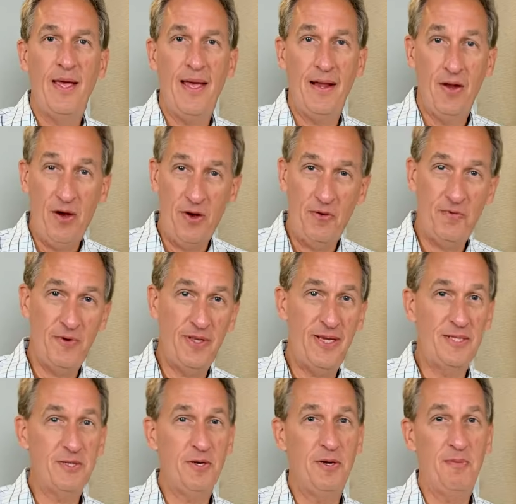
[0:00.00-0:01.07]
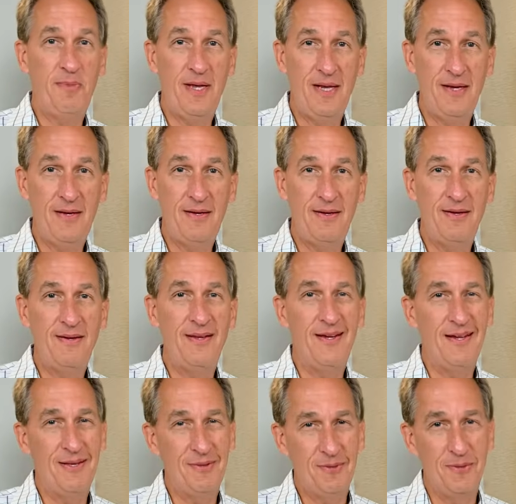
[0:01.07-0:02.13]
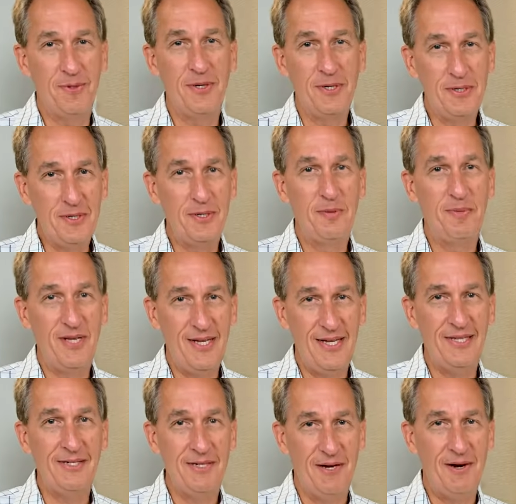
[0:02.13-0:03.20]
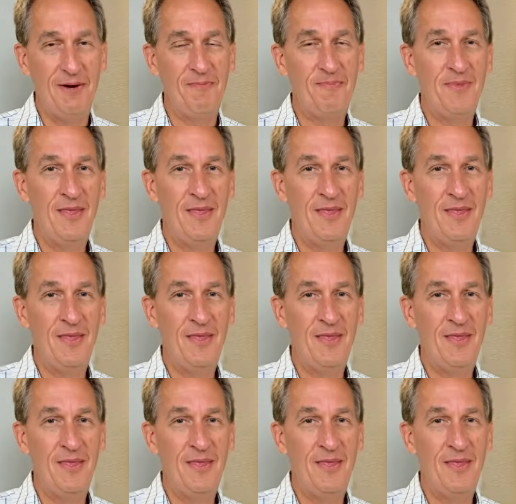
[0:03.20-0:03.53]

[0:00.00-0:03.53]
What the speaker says: and hopefully that's going to make you get through it a little bit easier.